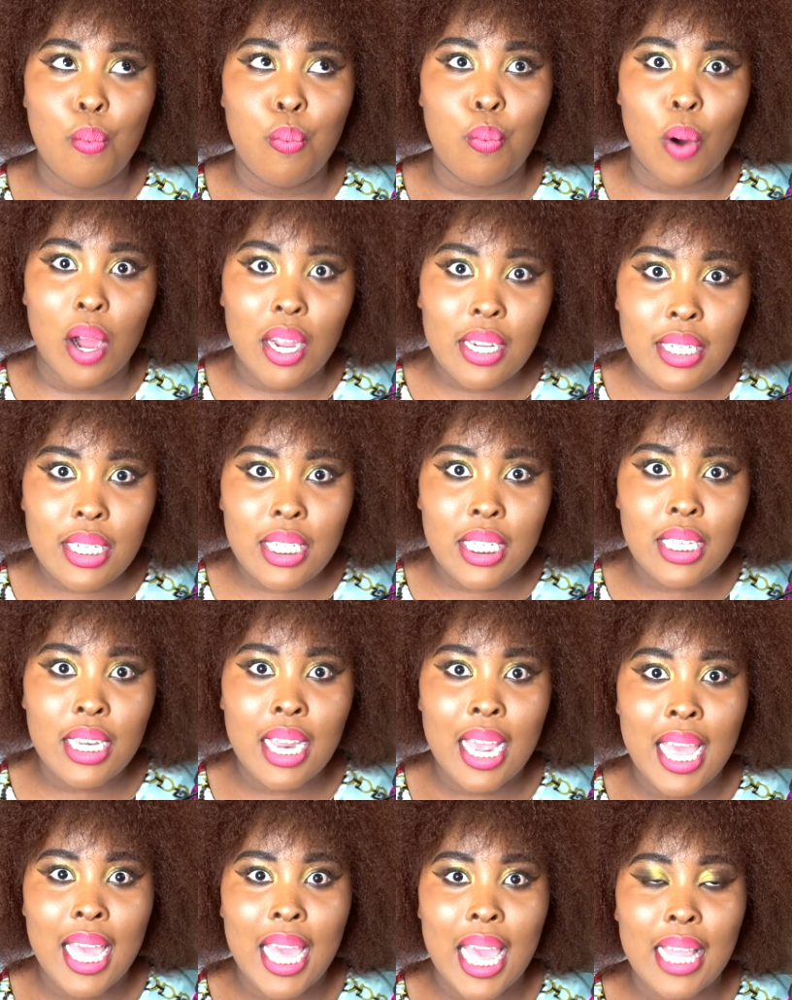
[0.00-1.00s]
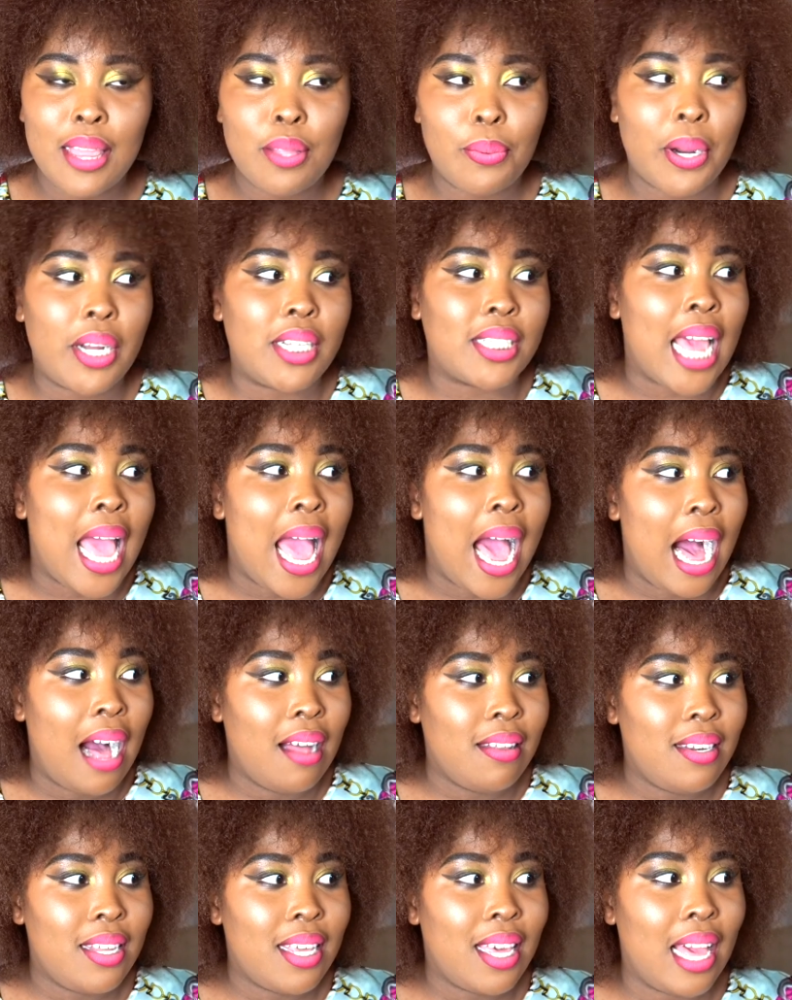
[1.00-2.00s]
what in the world?
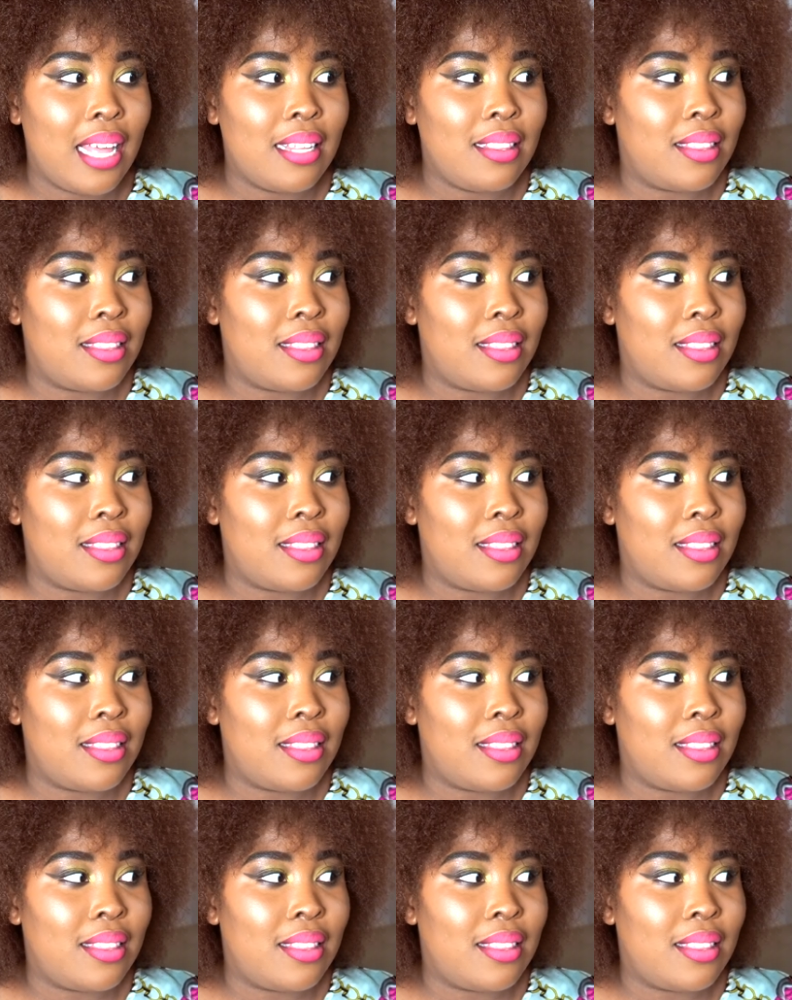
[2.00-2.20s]
How did